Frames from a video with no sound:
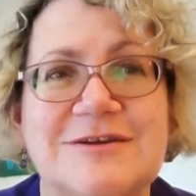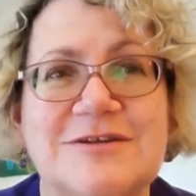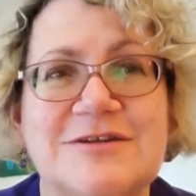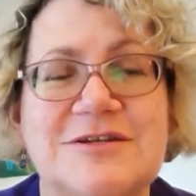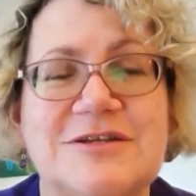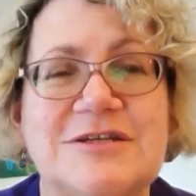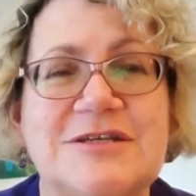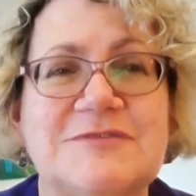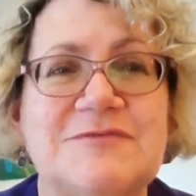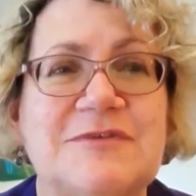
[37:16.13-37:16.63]

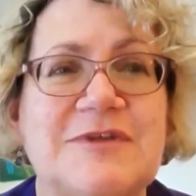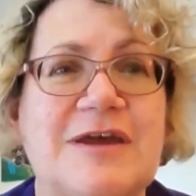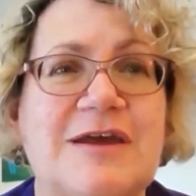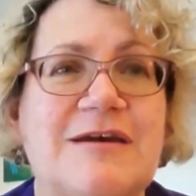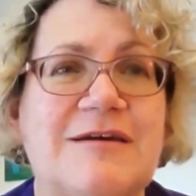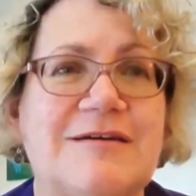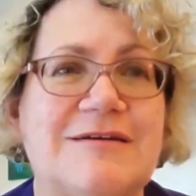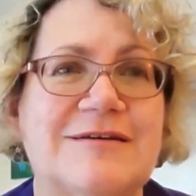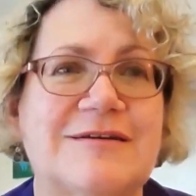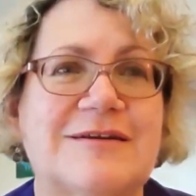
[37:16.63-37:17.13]
Cheers for now,
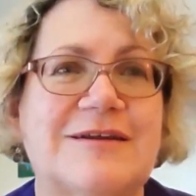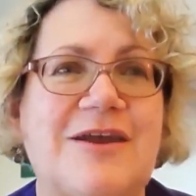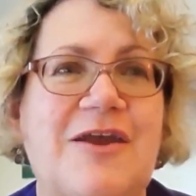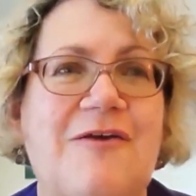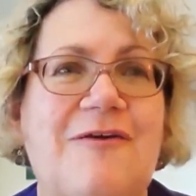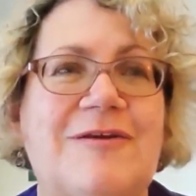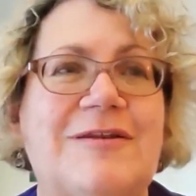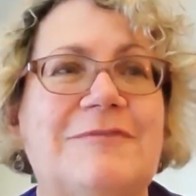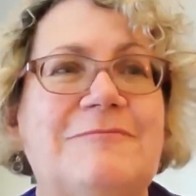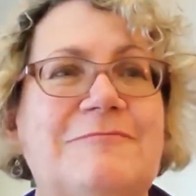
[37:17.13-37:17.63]

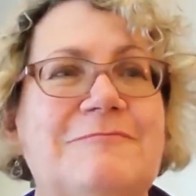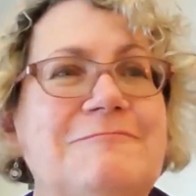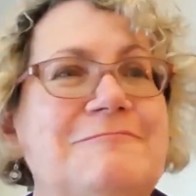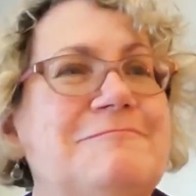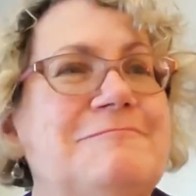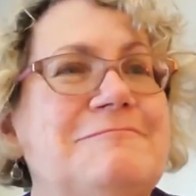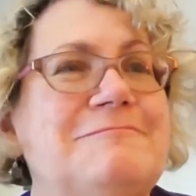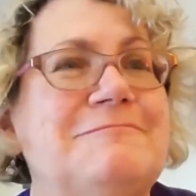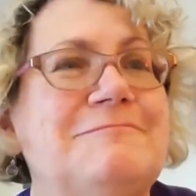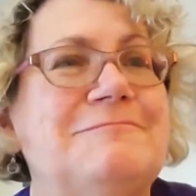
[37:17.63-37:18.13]

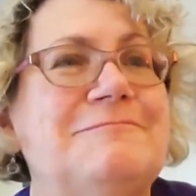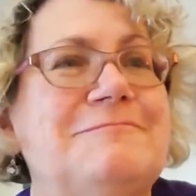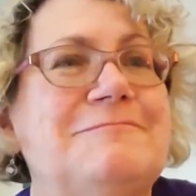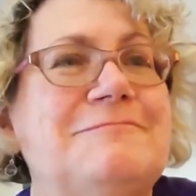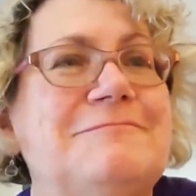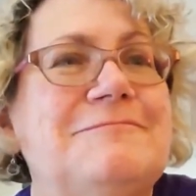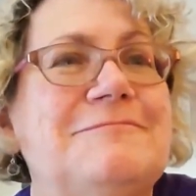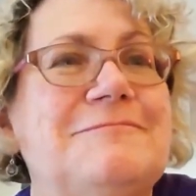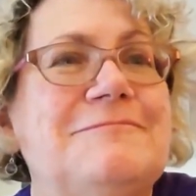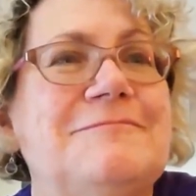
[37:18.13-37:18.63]

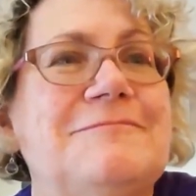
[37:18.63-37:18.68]
Carolyn.